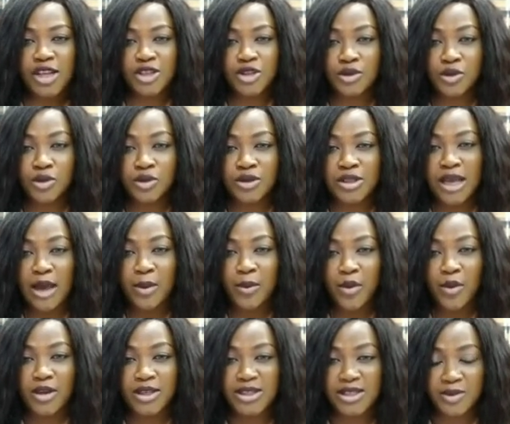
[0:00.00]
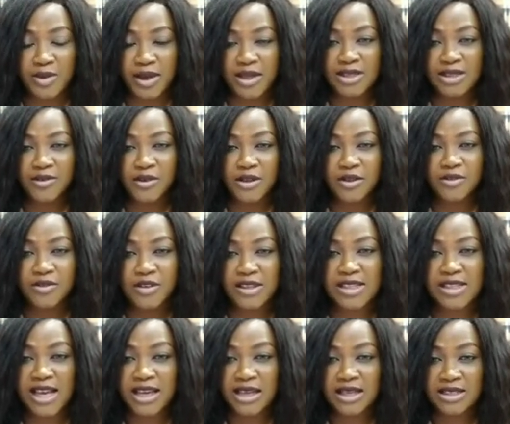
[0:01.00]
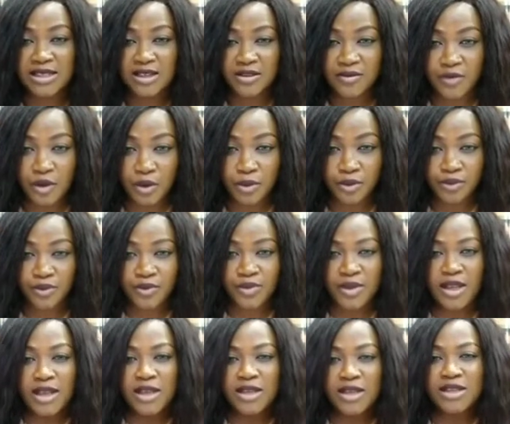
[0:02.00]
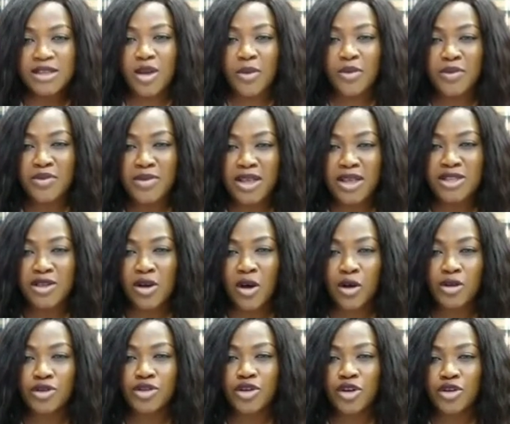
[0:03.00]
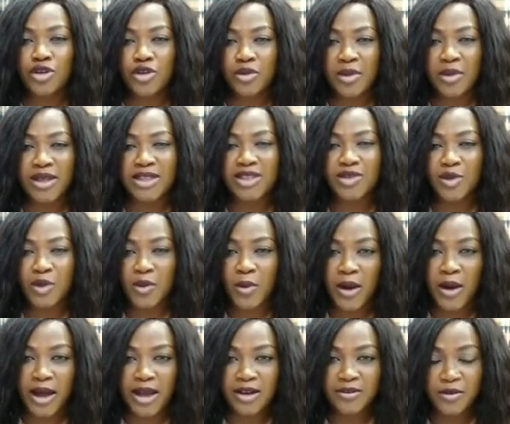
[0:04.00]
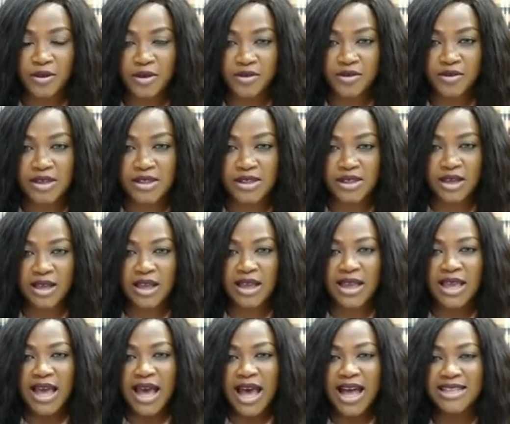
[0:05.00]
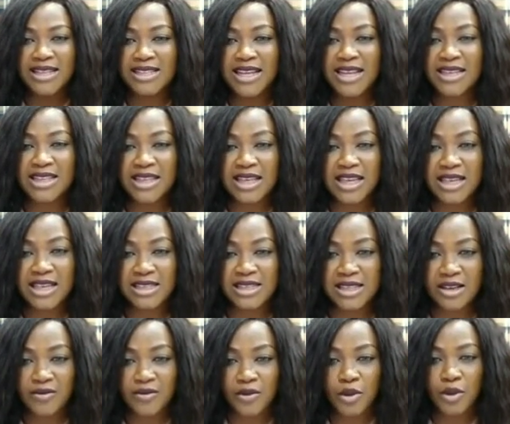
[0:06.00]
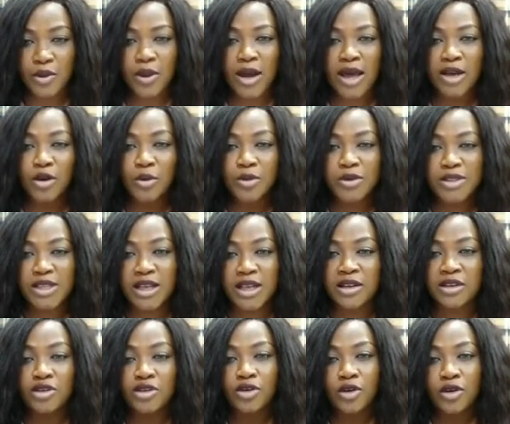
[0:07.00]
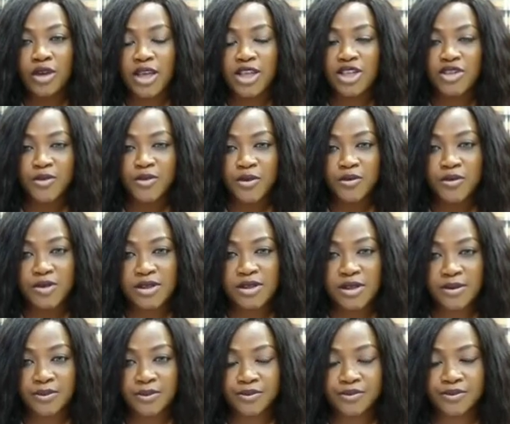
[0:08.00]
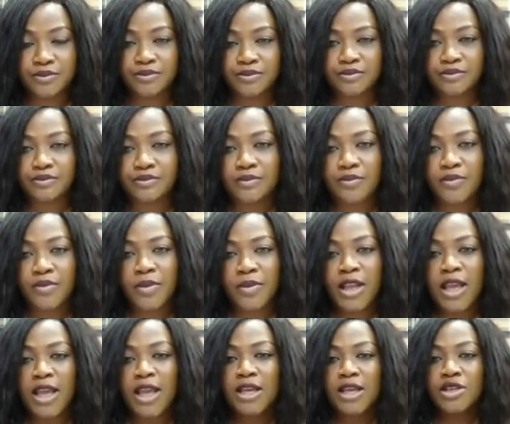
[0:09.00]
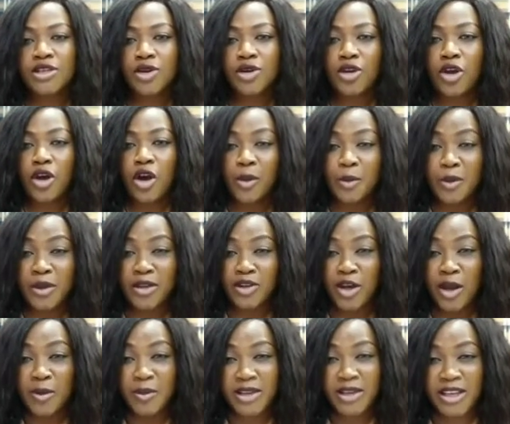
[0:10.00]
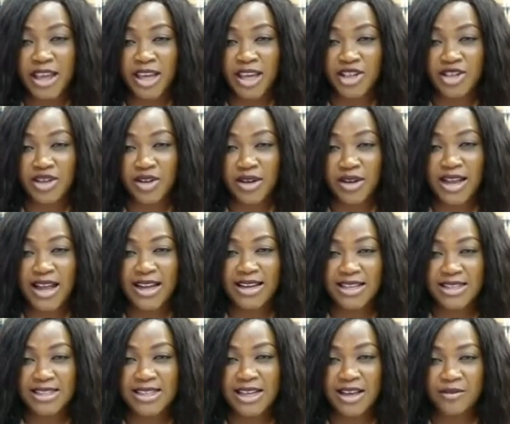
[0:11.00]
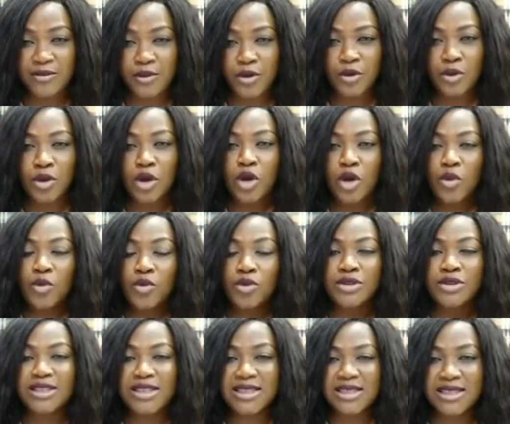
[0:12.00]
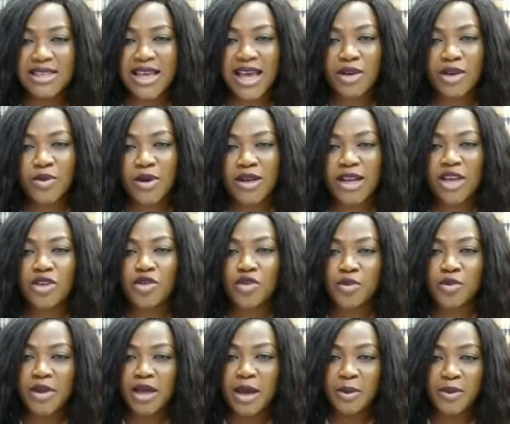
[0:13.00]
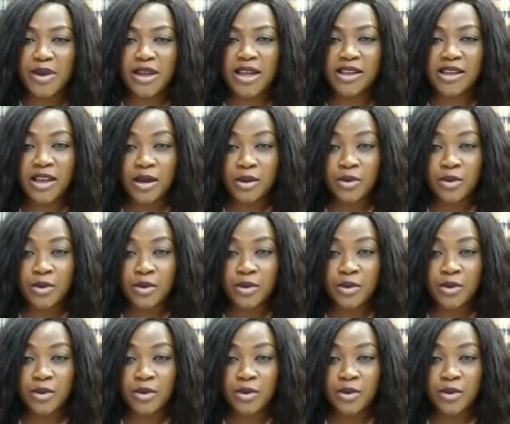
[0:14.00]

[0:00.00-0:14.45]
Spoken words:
schedule the appointment for the visa interview, submit all documents required for the visa, attend the interview, and obtain your H4 visa. So your application and interview will decide whether you'll be